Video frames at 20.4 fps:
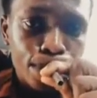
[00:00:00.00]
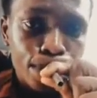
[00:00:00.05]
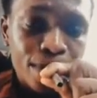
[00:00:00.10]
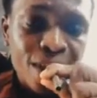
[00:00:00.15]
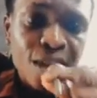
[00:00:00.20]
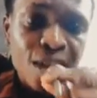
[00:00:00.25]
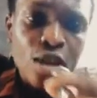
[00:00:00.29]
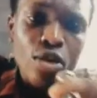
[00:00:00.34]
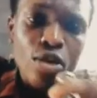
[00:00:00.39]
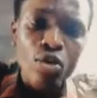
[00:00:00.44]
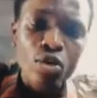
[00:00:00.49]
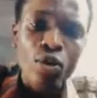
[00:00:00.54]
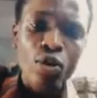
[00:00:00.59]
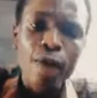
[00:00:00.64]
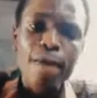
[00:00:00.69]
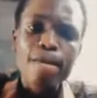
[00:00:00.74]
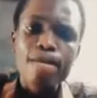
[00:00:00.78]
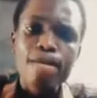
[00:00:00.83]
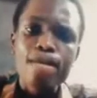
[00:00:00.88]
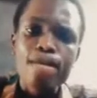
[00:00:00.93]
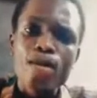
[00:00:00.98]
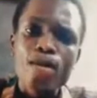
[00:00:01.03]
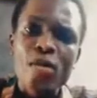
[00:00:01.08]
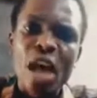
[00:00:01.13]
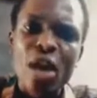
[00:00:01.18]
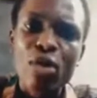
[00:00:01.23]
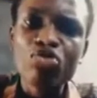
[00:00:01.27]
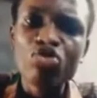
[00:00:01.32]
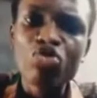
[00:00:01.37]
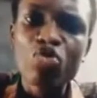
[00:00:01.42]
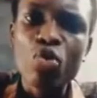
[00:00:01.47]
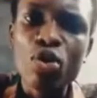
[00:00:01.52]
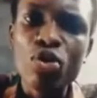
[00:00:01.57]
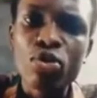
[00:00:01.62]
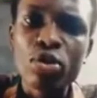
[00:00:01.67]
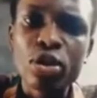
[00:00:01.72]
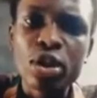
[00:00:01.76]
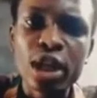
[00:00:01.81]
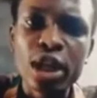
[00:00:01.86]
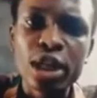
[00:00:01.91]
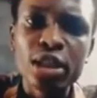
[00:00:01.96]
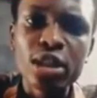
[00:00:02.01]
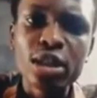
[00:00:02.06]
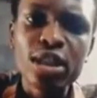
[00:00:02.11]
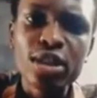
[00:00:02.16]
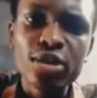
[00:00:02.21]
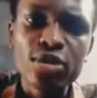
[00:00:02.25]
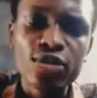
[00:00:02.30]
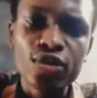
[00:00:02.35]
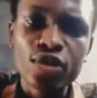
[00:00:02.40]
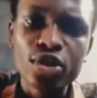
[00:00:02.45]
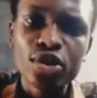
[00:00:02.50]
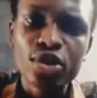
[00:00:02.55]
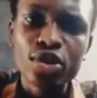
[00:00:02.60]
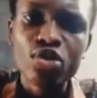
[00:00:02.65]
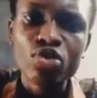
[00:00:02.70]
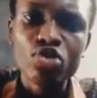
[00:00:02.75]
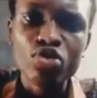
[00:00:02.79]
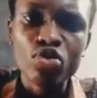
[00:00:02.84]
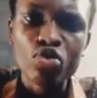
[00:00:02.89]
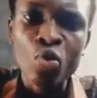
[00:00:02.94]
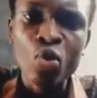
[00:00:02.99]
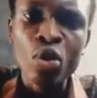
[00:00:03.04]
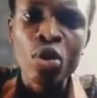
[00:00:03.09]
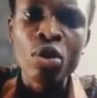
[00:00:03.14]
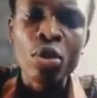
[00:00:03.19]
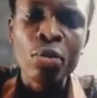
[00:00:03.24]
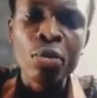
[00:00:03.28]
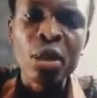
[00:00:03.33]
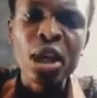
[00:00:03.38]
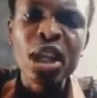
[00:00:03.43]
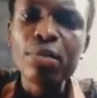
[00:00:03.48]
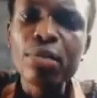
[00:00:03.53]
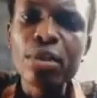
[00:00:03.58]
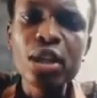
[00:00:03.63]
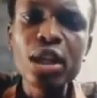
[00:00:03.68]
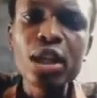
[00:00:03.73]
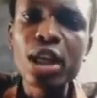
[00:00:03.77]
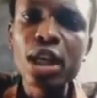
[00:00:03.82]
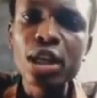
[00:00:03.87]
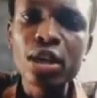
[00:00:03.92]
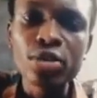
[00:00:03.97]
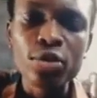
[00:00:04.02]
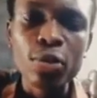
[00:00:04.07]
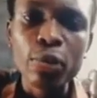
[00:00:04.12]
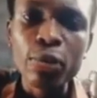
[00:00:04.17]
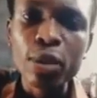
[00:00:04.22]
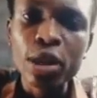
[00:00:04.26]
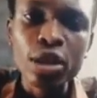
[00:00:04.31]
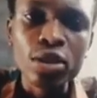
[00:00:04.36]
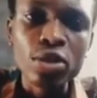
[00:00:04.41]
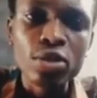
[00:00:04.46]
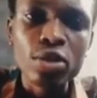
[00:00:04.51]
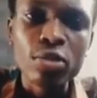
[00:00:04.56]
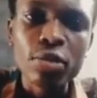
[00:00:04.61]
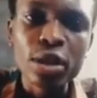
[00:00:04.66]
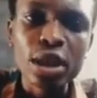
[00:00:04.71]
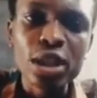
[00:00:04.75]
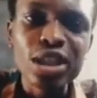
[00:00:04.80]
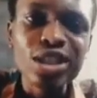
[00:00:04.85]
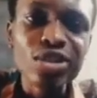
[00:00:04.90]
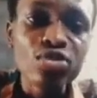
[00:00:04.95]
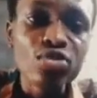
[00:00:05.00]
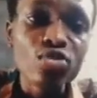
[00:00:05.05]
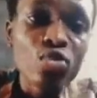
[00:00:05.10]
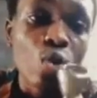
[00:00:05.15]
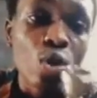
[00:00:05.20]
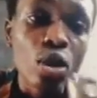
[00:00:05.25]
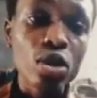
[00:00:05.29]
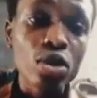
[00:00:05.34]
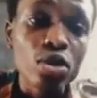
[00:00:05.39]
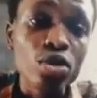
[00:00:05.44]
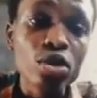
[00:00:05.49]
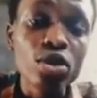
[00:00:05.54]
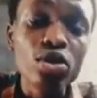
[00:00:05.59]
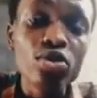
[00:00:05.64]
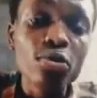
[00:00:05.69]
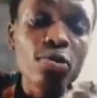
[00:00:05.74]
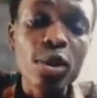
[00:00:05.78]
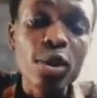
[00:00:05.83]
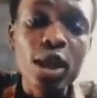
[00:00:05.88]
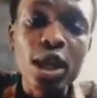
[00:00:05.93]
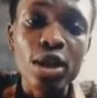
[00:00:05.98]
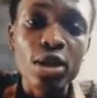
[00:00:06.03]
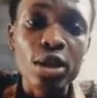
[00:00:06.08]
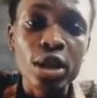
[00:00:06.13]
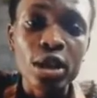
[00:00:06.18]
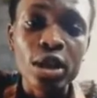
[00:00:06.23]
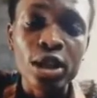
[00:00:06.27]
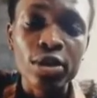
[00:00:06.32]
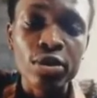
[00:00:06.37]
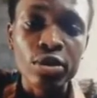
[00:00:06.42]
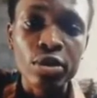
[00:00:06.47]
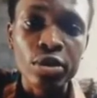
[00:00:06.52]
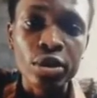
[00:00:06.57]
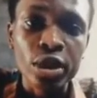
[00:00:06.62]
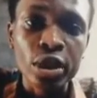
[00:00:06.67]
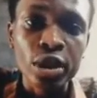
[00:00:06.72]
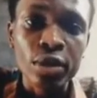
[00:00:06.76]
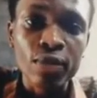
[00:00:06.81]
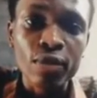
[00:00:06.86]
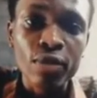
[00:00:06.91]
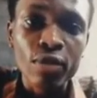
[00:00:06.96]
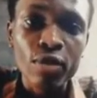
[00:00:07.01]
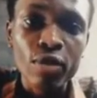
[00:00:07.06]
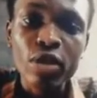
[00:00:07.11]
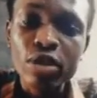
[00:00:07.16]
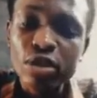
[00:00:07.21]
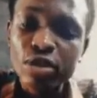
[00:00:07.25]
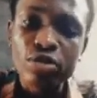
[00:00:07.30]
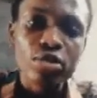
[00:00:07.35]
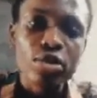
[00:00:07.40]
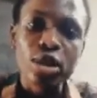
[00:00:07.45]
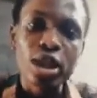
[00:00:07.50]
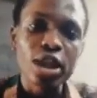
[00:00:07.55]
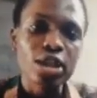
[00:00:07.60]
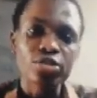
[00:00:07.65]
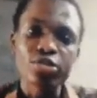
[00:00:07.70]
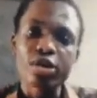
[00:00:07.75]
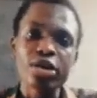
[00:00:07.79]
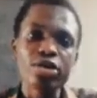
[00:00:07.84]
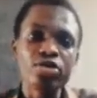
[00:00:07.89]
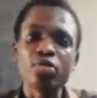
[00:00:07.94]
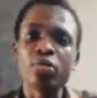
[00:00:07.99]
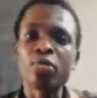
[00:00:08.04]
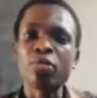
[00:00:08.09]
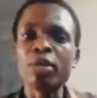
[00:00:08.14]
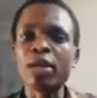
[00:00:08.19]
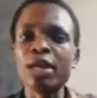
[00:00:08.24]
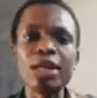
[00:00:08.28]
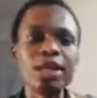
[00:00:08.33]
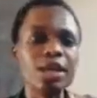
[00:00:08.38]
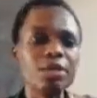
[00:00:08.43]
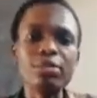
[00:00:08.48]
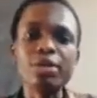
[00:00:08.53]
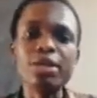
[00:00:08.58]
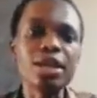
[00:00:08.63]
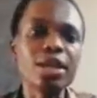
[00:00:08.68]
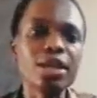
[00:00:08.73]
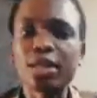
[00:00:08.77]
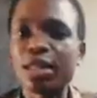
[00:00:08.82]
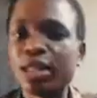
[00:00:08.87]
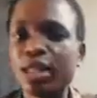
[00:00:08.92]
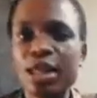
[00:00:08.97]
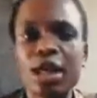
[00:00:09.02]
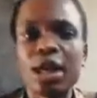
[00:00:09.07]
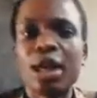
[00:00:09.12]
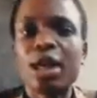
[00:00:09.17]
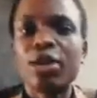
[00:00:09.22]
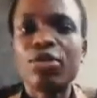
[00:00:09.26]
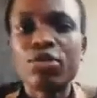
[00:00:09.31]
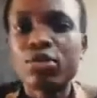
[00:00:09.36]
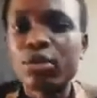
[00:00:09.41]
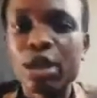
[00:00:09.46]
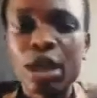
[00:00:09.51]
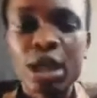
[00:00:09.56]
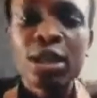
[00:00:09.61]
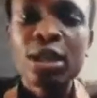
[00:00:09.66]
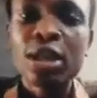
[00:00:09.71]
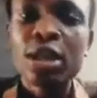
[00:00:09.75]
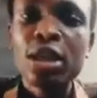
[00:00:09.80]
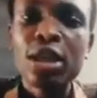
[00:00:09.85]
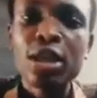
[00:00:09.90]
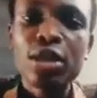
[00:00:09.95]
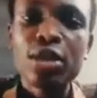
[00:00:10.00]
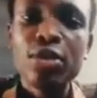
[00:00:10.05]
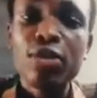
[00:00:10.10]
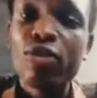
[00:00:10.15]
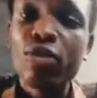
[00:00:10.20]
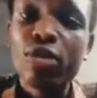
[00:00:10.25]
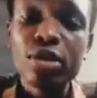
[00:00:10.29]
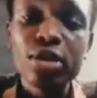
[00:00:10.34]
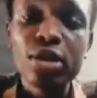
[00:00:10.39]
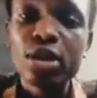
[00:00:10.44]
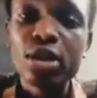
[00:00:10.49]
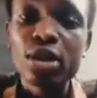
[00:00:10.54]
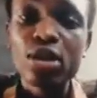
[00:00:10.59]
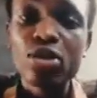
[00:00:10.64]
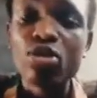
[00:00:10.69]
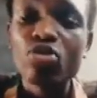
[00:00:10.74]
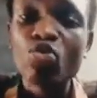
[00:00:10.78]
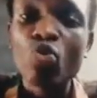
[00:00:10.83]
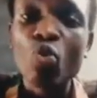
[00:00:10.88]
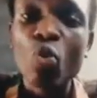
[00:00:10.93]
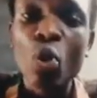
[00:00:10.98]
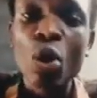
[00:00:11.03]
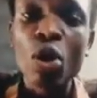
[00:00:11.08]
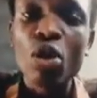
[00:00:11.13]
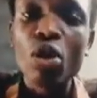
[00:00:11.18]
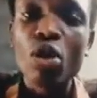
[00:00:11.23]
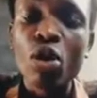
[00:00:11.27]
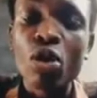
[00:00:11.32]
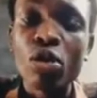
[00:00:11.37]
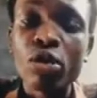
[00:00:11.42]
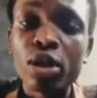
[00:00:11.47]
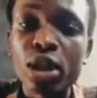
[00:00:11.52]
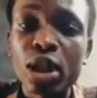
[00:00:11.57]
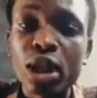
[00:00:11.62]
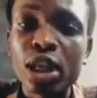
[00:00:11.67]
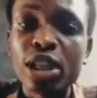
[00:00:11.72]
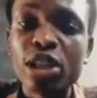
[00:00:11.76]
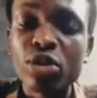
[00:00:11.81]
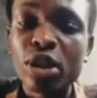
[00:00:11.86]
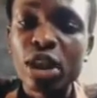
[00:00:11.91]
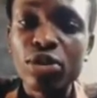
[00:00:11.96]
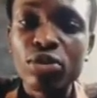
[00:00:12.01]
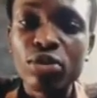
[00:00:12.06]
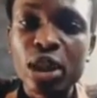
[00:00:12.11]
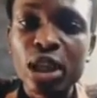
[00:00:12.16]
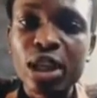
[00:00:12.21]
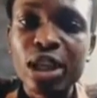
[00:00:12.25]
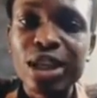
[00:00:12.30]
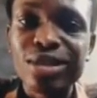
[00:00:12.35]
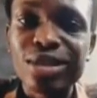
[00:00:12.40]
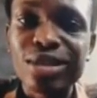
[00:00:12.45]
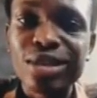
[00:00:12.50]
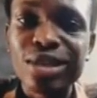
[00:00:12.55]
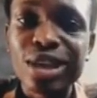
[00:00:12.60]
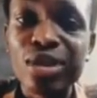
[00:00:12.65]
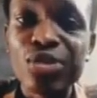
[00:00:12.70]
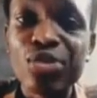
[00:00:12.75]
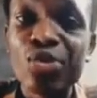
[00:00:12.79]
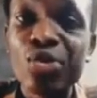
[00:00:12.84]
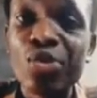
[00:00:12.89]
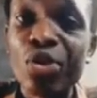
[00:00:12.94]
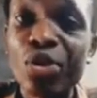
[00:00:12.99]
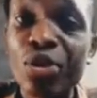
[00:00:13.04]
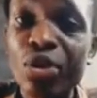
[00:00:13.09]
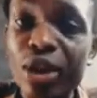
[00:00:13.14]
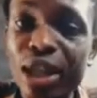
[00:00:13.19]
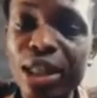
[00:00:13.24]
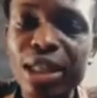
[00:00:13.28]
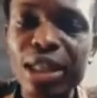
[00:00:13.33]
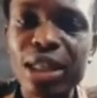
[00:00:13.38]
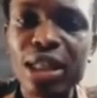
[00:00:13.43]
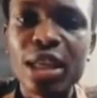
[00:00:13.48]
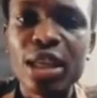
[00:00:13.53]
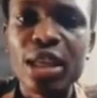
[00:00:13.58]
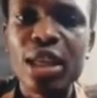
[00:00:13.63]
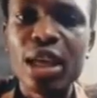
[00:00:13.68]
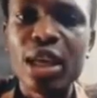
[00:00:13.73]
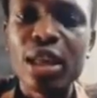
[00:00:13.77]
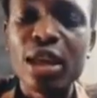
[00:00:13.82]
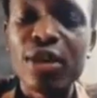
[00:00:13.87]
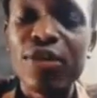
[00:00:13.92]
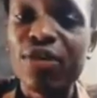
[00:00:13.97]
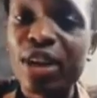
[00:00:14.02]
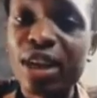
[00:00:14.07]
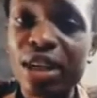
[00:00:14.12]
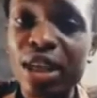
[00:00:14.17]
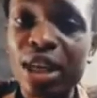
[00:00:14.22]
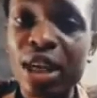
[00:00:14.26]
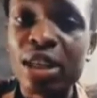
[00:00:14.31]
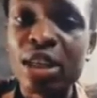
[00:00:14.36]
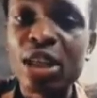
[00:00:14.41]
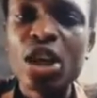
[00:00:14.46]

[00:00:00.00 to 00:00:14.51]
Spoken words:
so I want to work on that. That is the first thing you need to work upon. Anybody learning to play the trumpet needs to work. You don't need to be in a hurry. You need to start trying to play immediately and all that. The first thing is you need to work on that. Try to get that sound correctly. Then after that,